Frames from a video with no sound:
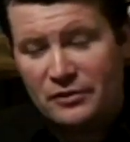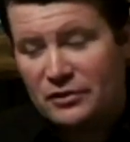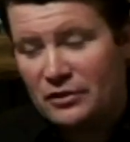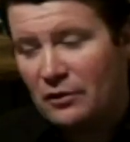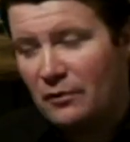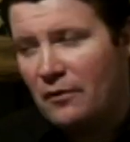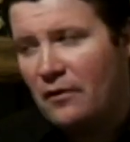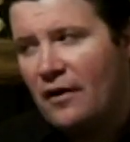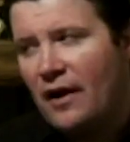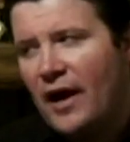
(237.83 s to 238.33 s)

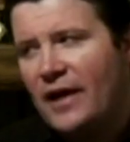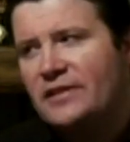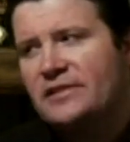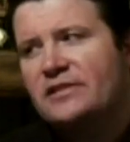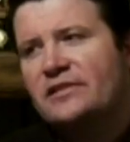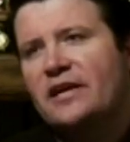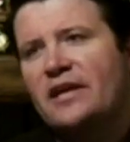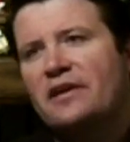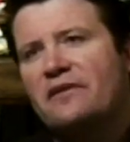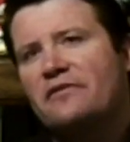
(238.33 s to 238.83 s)
So I'd
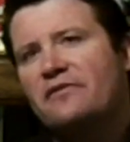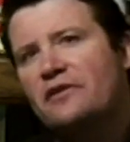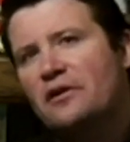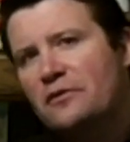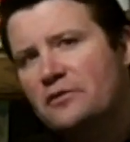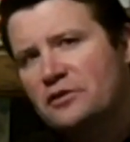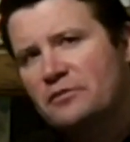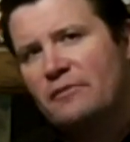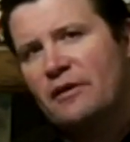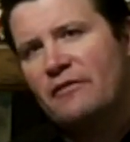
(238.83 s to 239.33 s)
say
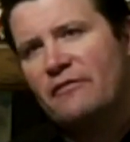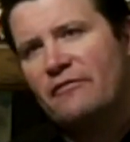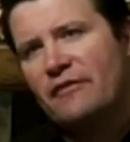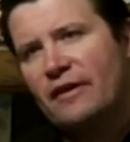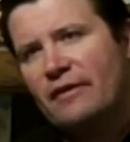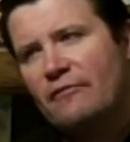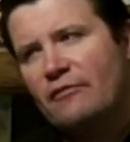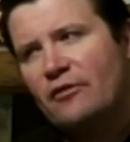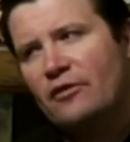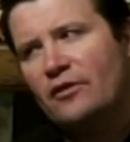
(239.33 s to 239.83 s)
those are my
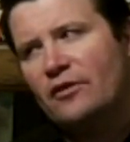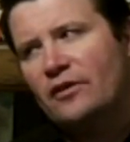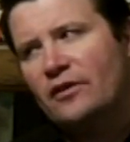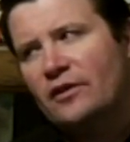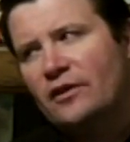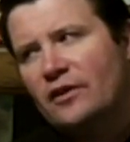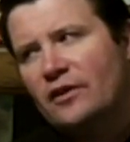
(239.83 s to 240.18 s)
favorite.